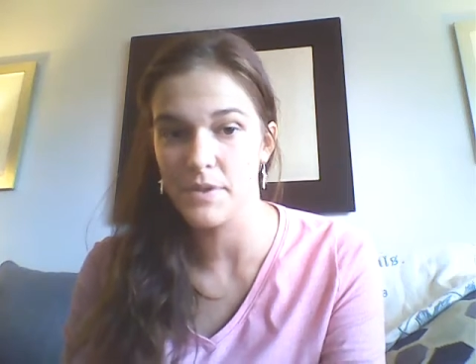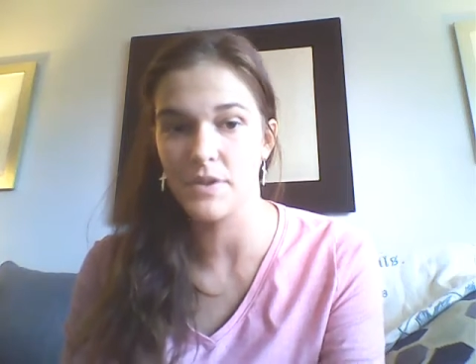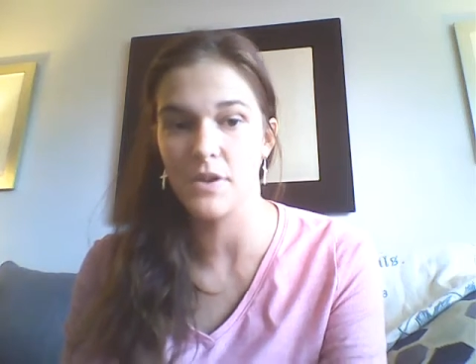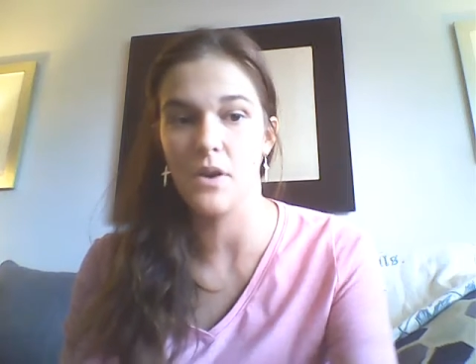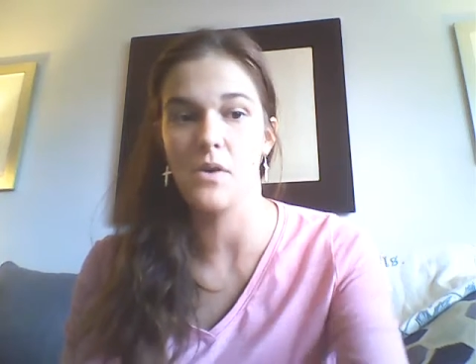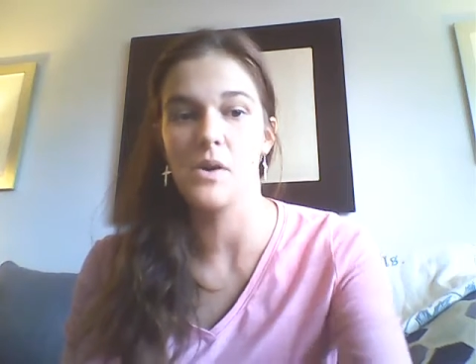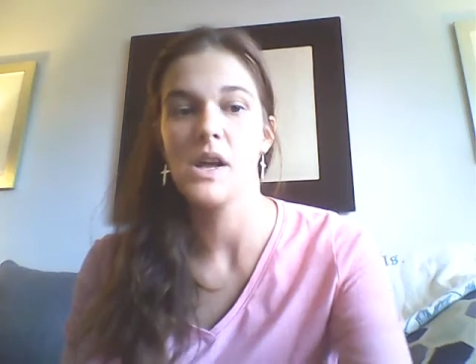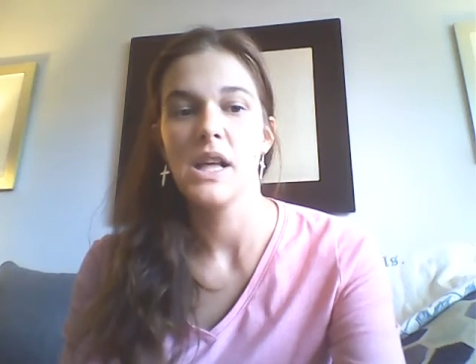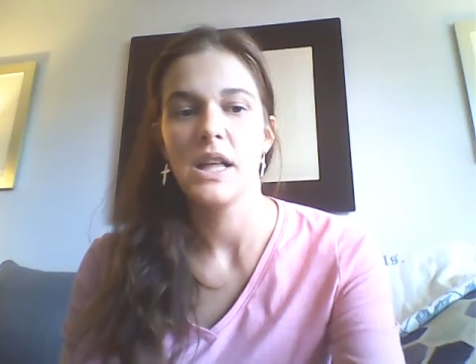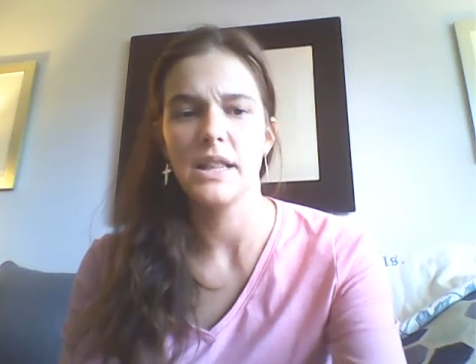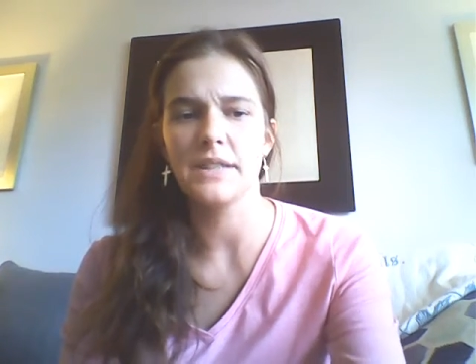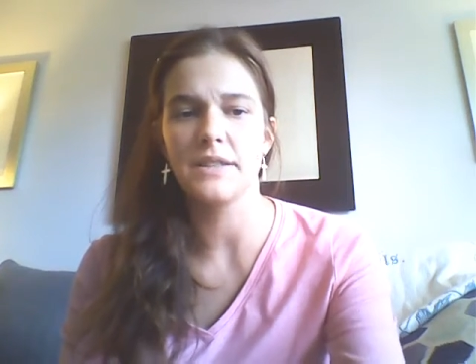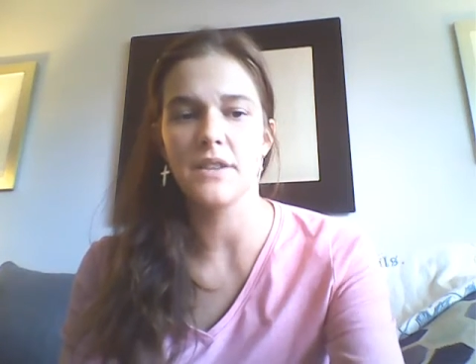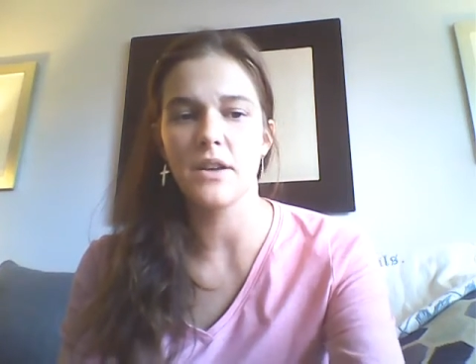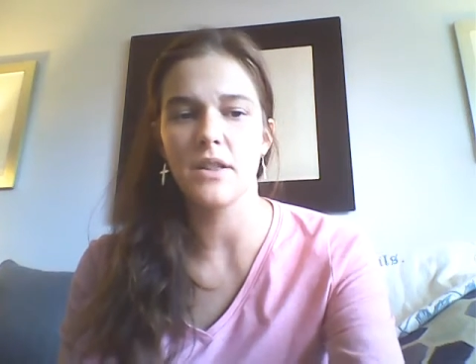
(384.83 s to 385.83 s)
So,
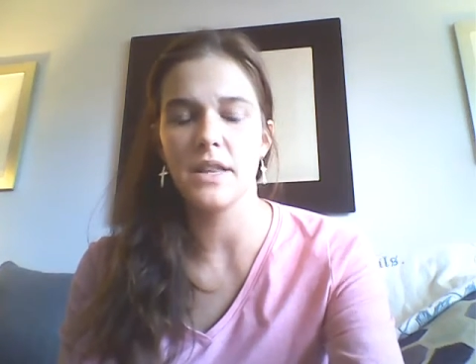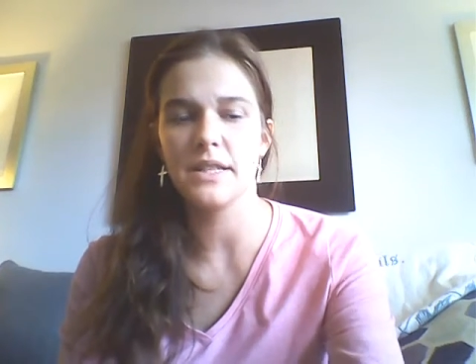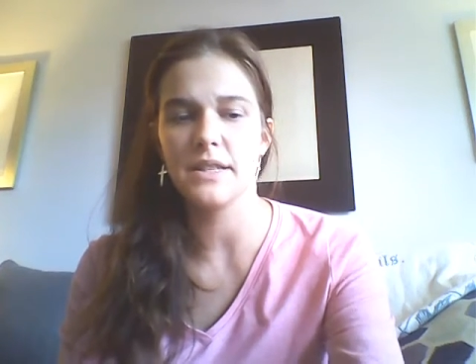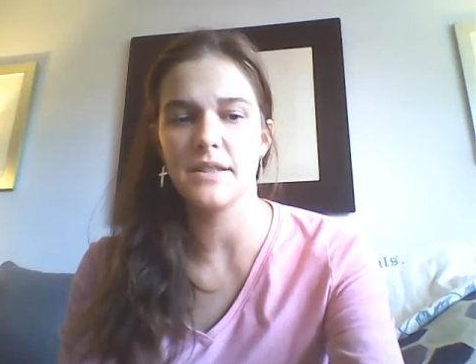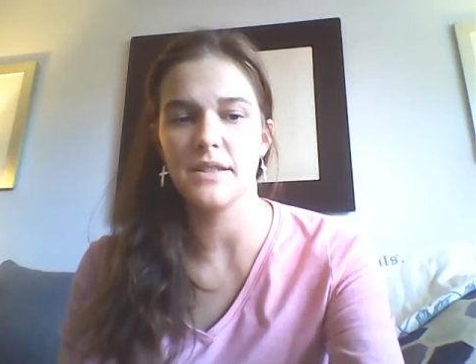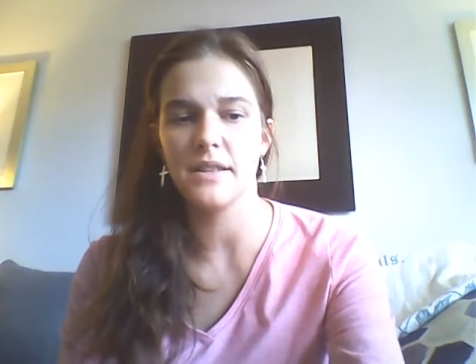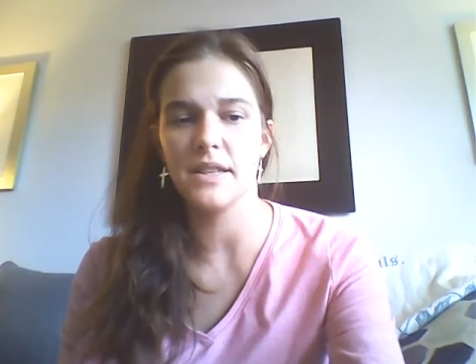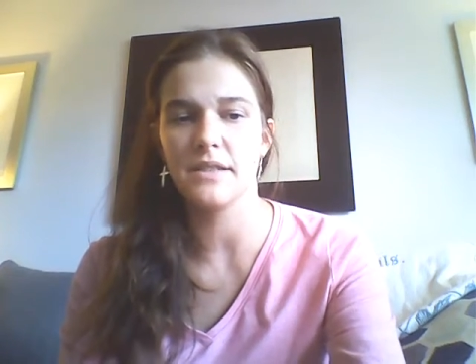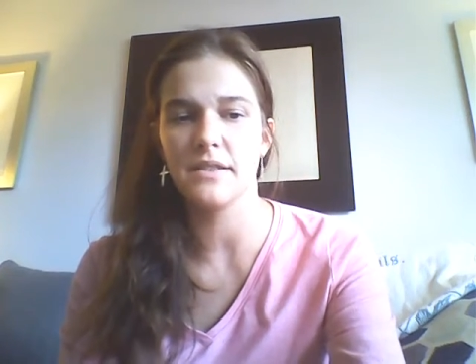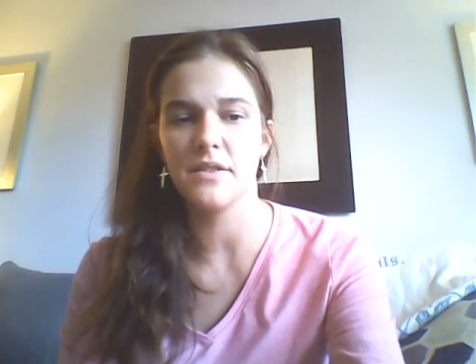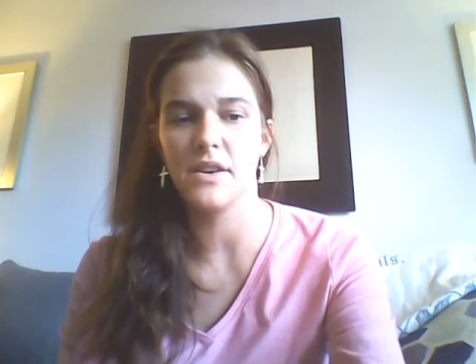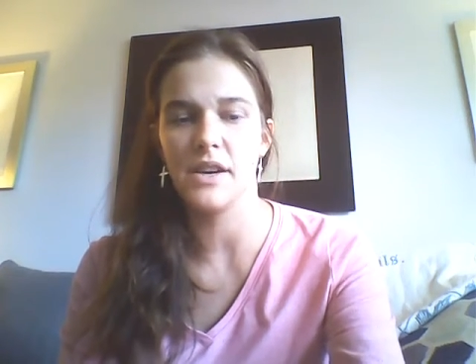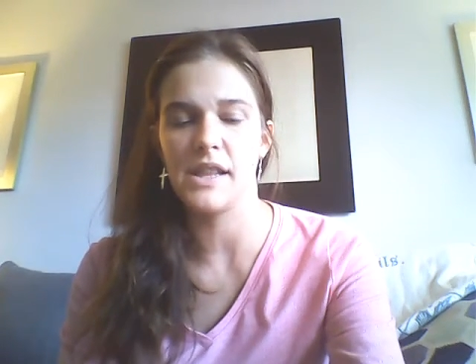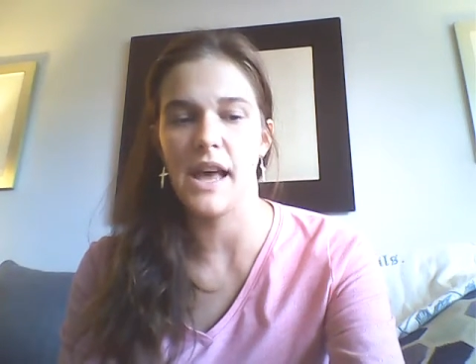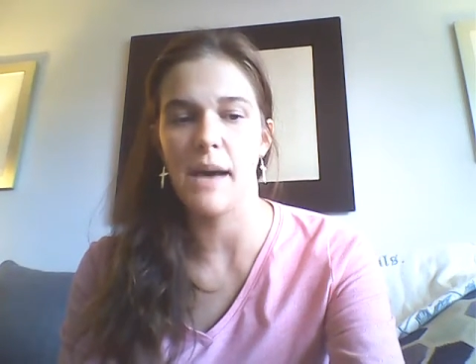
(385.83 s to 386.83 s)
let's go let's let's
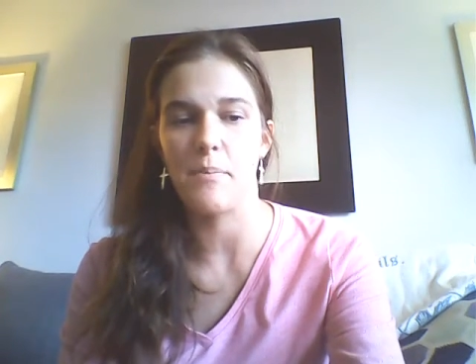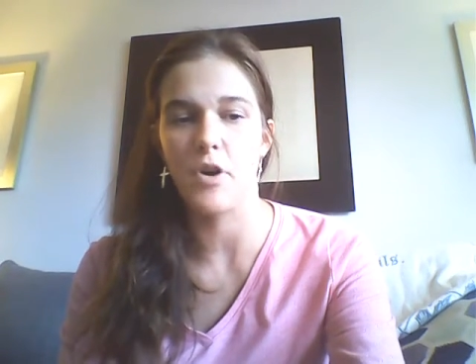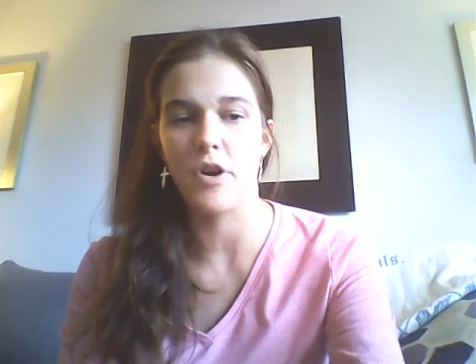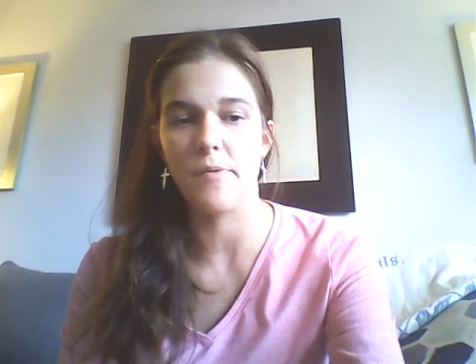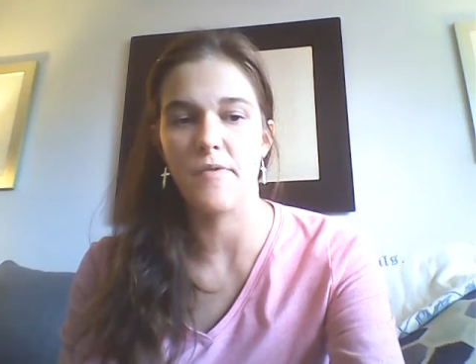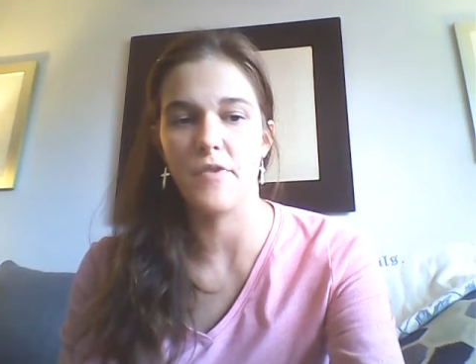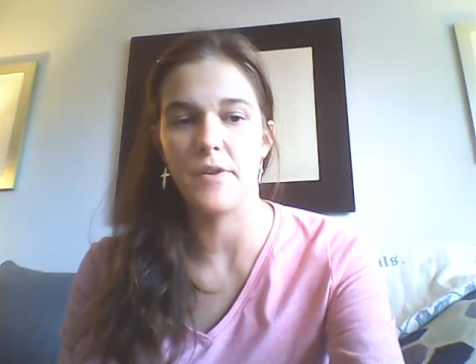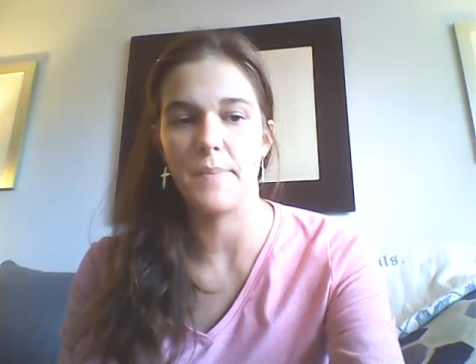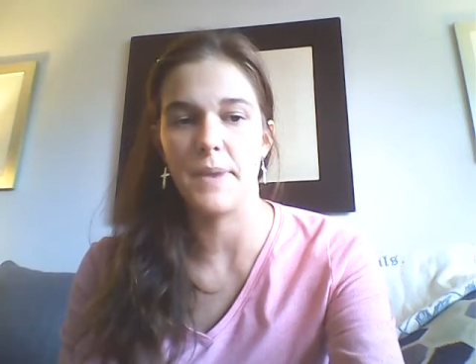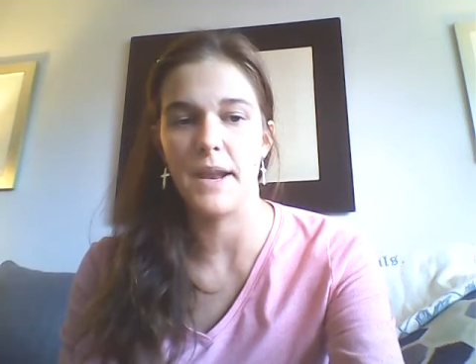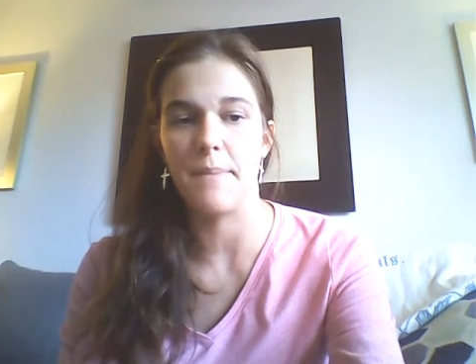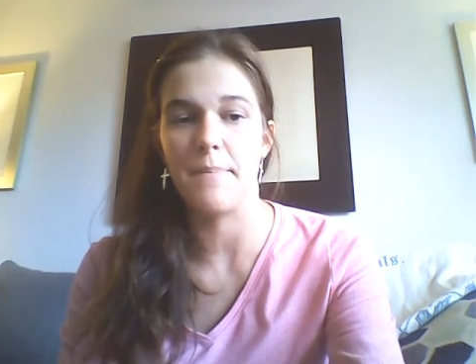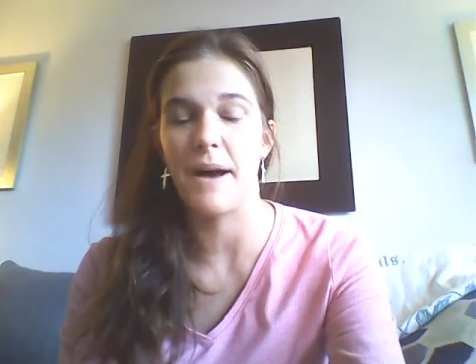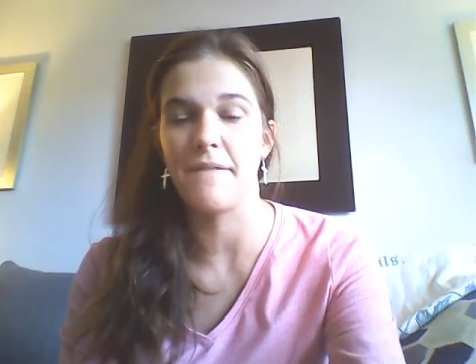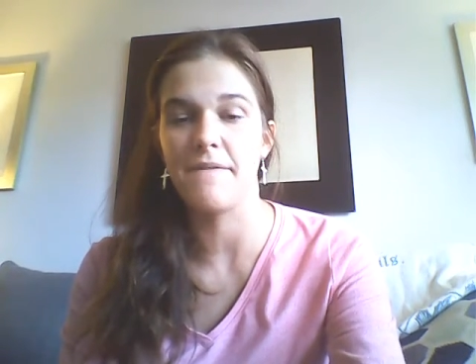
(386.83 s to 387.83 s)
look at that part for a
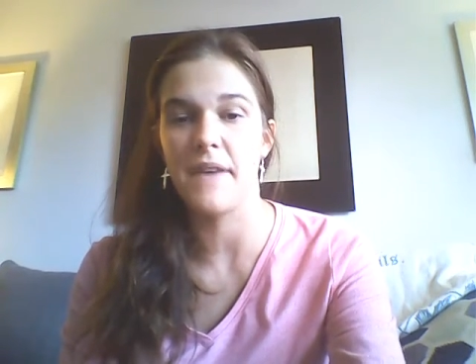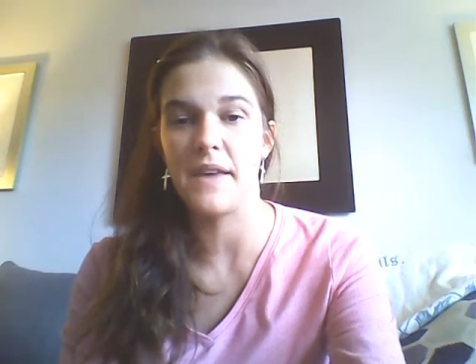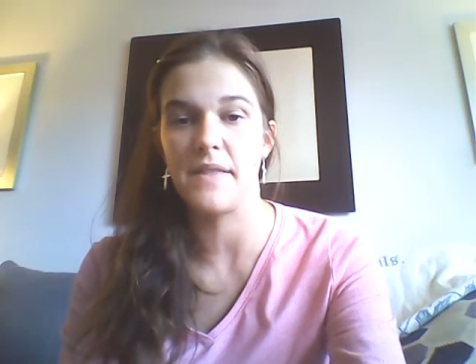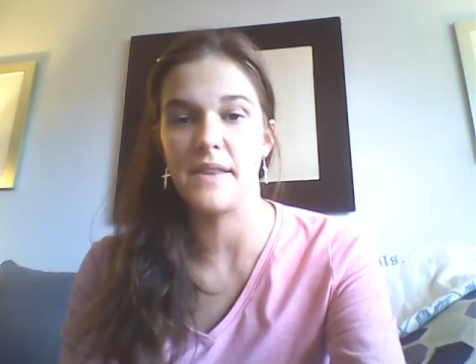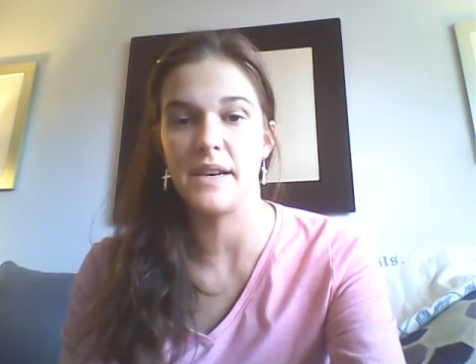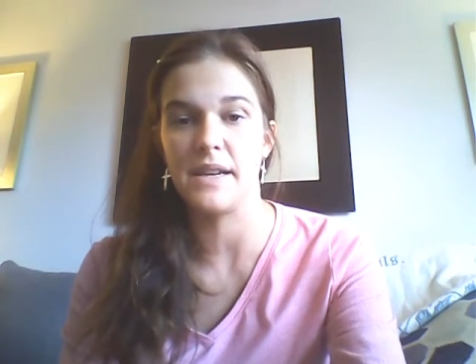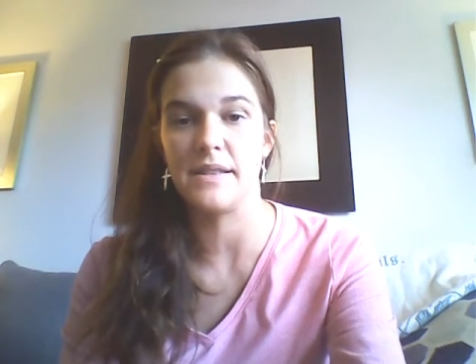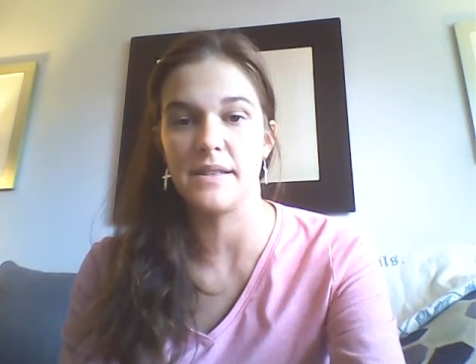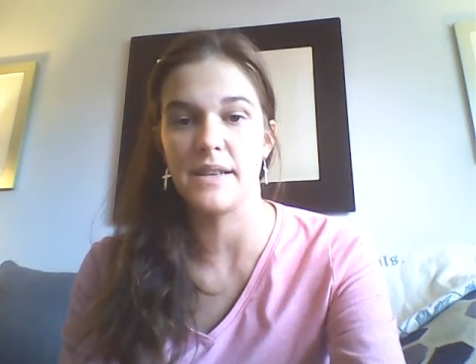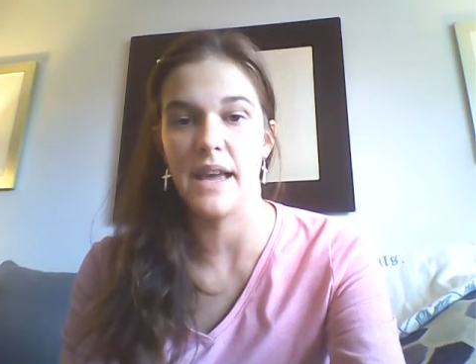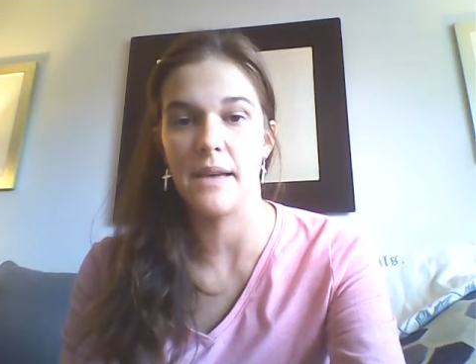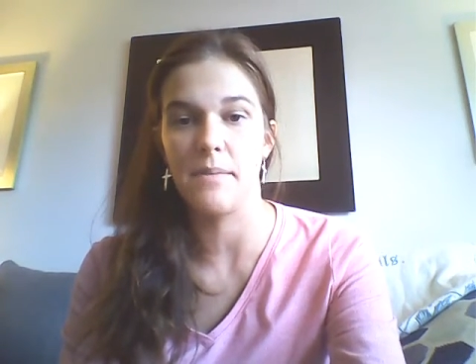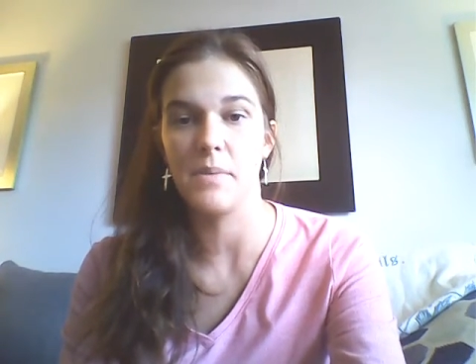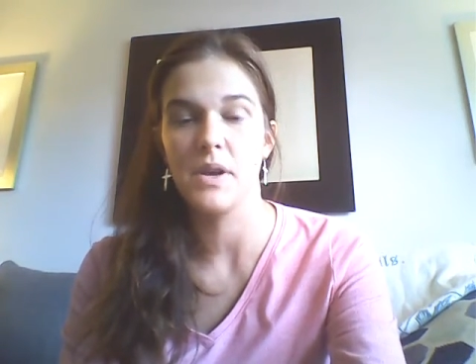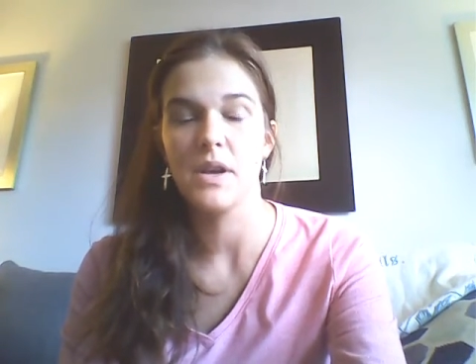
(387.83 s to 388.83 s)
minute. By faith in his
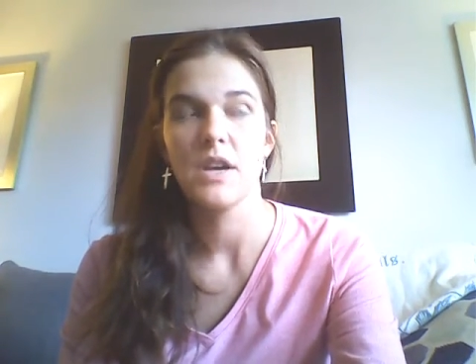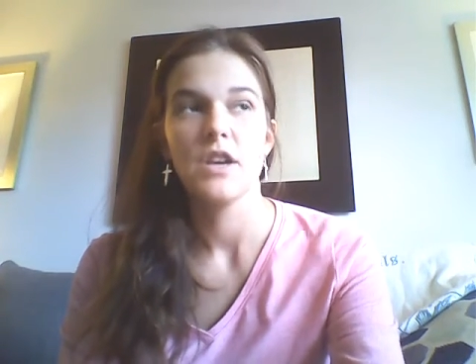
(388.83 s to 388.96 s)
name.